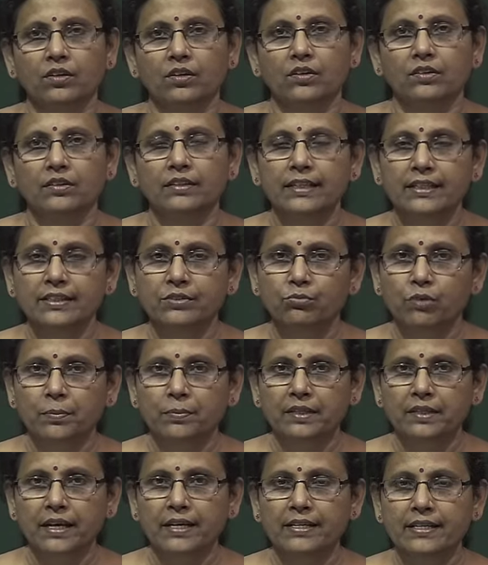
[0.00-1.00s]
this
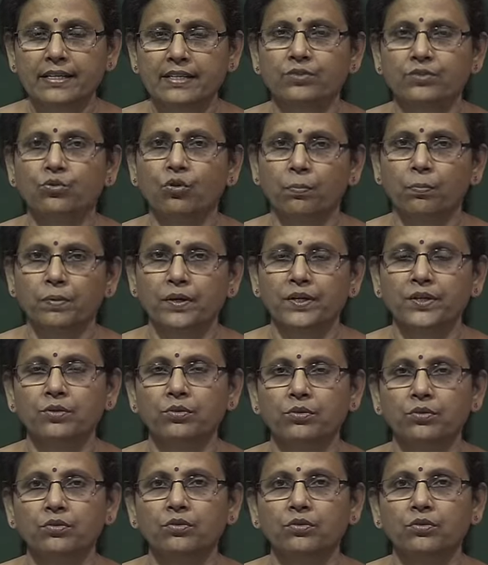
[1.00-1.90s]
website is open to